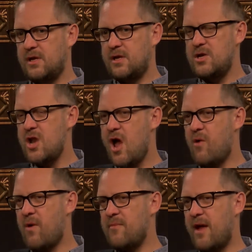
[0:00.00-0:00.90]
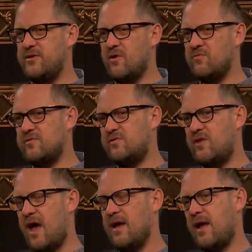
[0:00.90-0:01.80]
No, I don't.
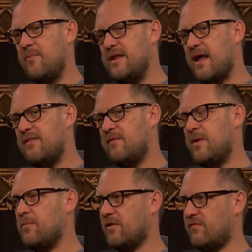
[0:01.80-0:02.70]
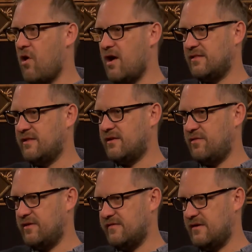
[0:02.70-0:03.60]
I mean, I think people have caught little
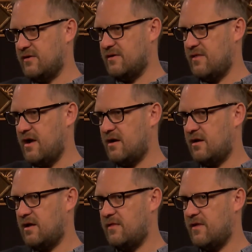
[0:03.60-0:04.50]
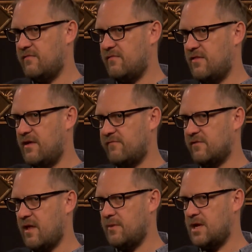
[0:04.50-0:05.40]
things here and there, and they've
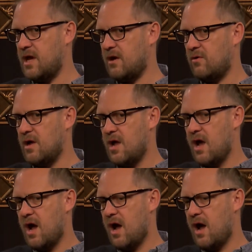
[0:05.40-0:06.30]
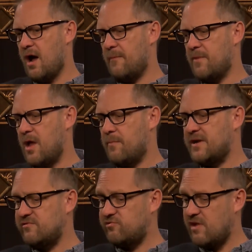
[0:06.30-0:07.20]
let me know. But
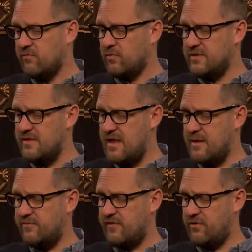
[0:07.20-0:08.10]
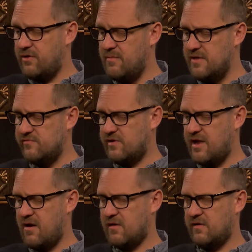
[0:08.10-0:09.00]
in general, with names, if they're a major
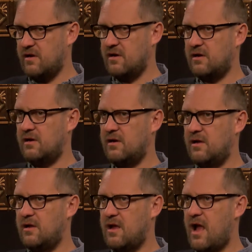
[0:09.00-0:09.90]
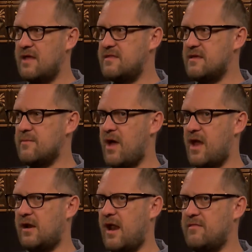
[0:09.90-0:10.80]
character, I think about
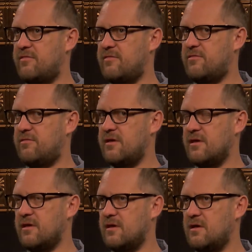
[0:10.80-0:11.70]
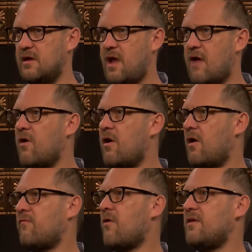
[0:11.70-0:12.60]
it. I think I've
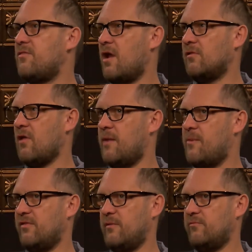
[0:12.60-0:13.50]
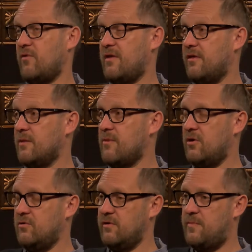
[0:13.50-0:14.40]
already thought a lot about them. So I think about
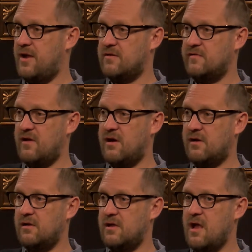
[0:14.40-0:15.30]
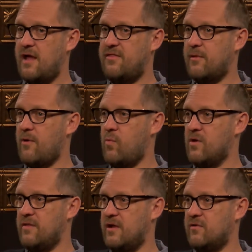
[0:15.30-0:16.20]
who their parents are. I think about
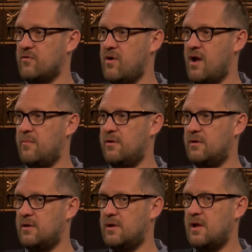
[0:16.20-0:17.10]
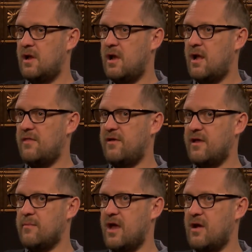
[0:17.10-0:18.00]
where they grew up. I think
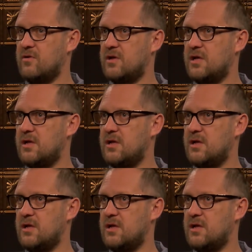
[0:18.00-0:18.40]
about,